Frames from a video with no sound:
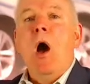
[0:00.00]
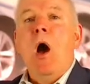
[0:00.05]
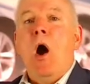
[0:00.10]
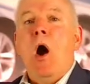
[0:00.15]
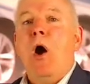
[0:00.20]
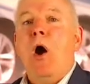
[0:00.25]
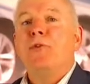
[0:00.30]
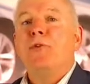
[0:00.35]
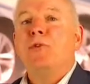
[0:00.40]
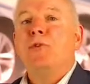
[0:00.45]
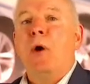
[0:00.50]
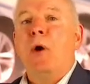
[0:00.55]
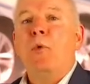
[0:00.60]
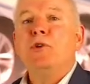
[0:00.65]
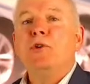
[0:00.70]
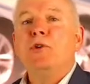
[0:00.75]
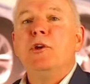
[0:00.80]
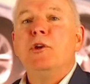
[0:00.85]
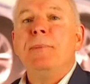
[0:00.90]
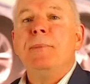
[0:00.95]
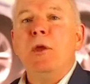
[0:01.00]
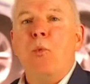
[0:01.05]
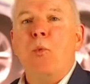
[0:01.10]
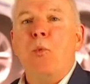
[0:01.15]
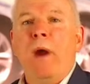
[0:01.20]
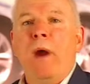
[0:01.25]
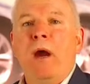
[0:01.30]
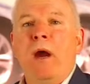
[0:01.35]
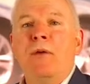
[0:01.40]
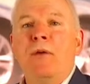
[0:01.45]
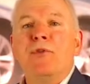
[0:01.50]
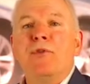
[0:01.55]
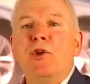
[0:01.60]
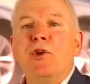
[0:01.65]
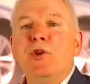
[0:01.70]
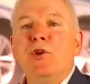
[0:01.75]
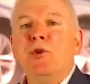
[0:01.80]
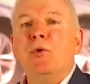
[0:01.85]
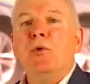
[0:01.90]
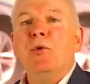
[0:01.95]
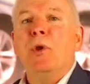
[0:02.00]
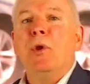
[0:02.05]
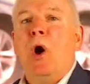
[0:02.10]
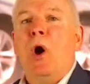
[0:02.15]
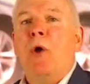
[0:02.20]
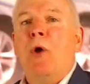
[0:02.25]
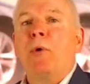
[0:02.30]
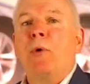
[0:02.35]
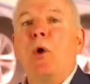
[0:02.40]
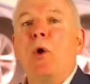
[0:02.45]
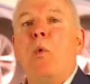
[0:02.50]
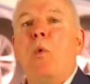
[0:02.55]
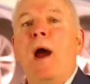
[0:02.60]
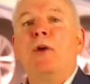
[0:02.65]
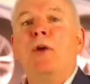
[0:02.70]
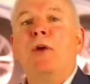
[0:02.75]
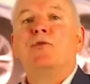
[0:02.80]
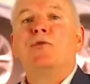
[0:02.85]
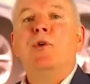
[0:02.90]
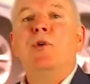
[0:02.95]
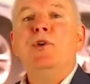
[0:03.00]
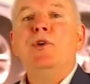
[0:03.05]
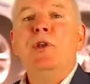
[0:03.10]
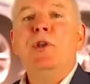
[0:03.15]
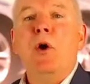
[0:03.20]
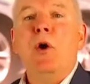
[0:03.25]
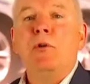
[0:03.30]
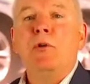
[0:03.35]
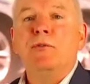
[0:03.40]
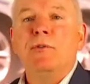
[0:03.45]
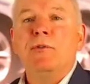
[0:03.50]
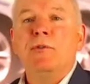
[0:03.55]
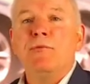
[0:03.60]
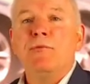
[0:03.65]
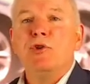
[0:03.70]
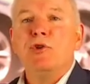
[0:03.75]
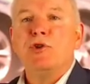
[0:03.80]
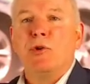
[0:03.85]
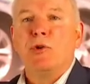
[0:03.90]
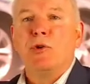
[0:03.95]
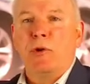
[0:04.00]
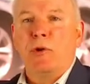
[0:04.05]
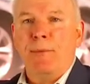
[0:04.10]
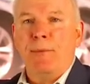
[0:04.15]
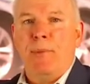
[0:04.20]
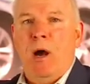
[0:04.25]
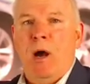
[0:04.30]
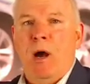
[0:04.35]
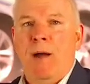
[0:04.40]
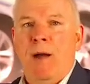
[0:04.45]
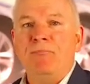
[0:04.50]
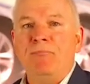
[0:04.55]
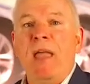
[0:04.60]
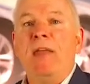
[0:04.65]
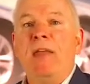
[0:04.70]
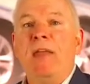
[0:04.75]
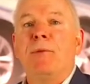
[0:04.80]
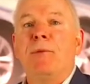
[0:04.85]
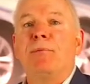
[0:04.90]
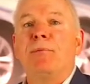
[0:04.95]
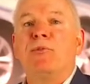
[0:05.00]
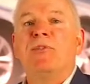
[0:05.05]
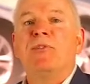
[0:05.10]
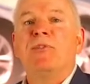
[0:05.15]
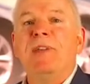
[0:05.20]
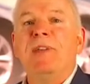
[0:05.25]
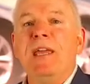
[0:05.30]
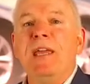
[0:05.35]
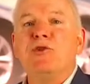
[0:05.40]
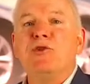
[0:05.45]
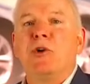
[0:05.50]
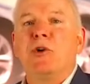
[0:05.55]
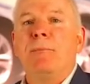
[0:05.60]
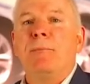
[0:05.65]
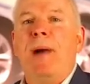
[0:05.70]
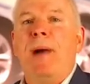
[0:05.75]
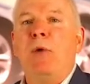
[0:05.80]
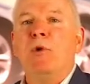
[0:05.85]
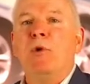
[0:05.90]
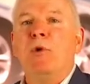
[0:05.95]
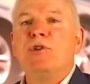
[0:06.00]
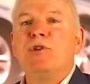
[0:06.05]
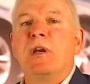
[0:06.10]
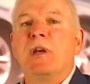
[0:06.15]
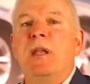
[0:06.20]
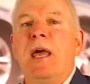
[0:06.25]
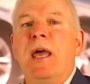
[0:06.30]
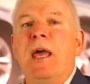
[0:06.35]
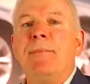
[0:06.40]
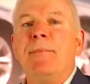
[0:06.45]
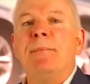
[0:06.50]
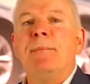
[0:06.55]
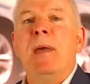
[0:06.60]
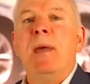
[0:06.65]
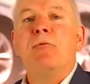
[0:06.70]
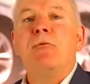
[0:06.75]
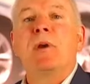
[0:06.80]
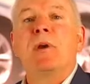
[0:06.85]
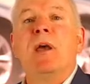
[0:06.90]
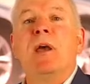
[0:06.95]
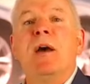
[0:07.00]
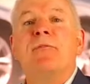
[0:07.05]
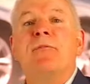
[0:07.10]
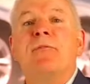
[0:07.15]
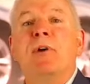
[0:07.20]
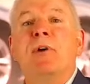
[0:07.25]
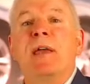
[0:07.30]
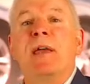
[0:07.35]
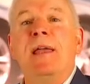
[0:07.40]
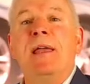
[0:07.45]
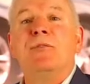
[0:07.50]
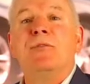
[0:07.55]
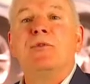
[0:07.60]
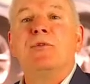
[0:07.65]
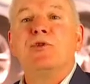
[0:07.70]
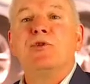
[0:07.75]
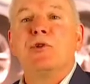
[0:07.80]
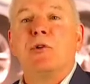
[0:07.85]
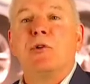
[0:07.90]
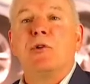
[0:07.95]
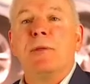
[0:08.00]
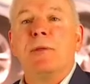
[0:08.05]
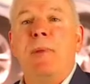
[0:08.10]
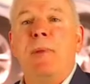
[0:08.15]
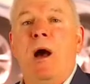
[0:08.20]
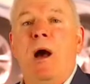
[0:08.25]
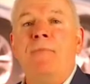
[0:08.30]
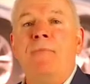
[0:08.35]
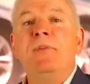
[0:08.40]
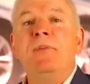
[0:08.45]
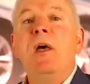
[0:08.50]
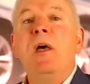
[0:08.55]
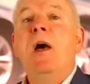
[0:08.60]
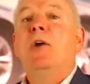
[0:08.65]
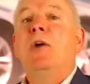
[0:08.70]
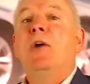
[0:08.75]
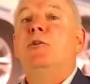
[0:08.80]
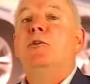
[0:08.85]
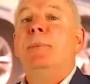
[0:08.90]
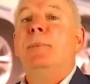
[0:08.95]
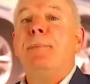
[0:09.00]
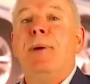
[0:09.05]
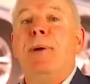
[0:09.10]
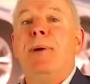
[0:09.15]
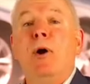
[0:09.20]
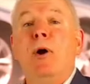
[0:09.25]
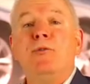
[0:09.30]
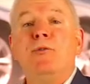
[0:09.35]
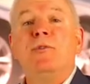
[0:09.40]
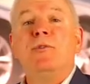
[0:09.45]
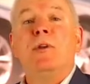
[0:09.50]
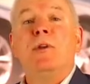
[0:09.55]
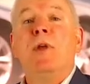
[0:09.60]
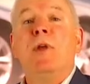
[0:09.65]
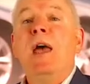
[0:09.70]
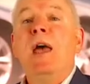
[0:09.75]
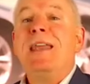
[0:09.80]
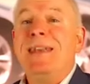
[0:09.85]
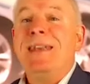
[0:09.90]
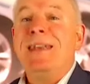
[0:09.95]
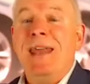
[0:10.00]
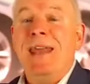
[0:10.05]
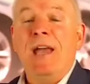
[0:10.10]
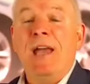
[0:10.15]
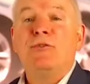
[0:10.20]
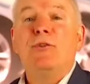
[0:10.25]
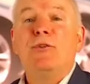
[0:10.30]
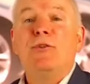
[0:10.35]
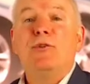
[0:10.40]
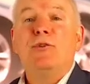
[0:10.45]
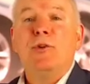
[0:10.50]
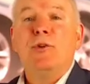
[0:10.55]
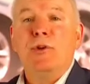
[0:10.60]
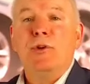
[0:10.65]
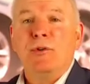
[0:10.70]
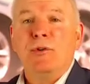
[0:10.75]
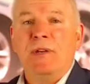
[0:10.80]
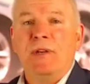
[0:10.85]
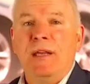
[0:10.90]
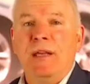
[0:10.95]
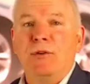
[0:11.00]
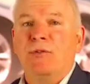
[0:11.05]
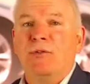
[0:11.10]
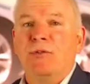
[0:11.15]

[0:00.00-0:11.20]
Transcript: Also, I want you to be aware the new law requires notice of the surety bond and the procedure by which a claimant may recover against the surety bond to be posted next to your dealer's